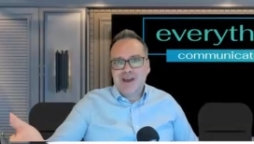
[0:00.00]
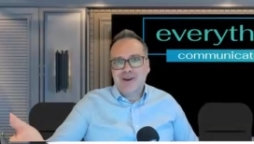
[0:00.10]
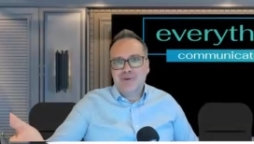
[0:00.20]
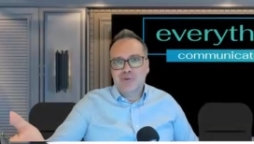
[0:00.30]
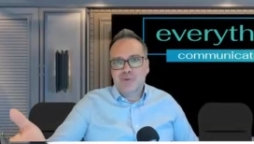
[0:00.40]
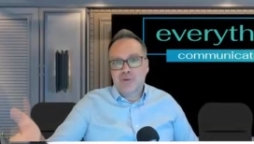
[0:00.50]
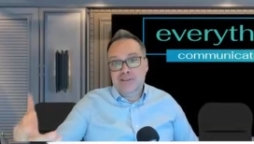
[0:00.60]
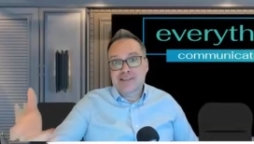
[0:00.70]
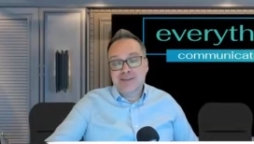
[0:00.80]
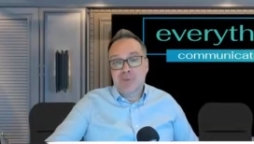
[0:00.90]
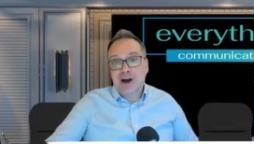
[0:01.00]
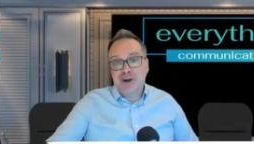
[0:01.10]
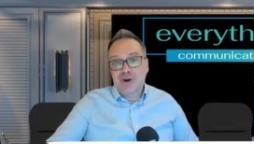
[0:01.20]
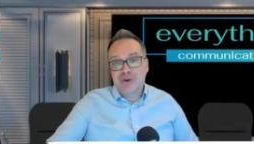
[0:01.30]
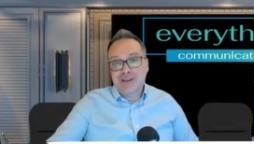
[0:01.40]
and our city
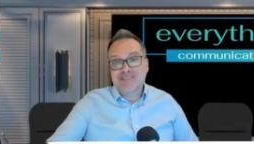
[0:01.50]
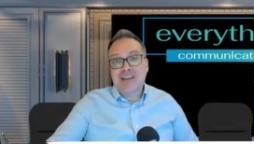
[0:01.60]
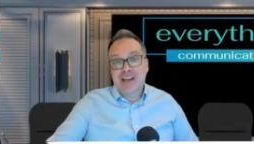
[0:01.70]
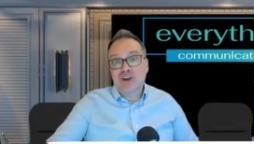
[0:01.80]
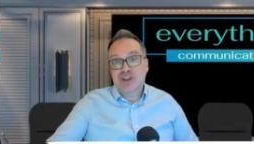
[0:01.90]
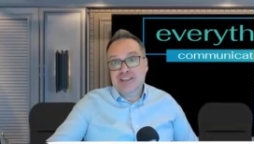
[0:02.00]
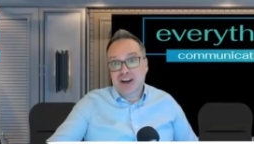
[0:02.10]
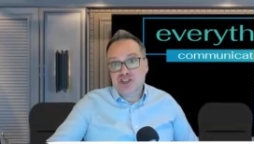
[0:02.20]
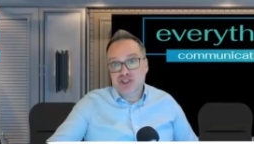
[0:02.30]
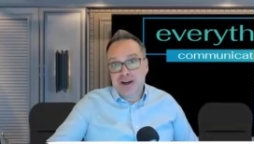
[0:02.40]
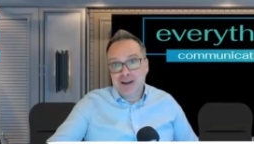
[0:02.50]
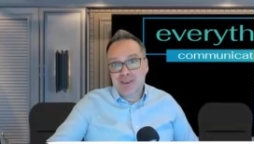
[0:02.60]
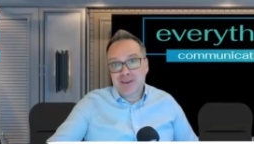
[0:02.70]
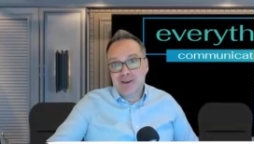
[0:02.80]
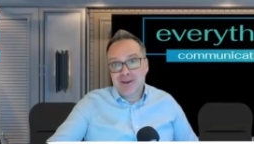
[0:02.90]
motto is diversity, our strength.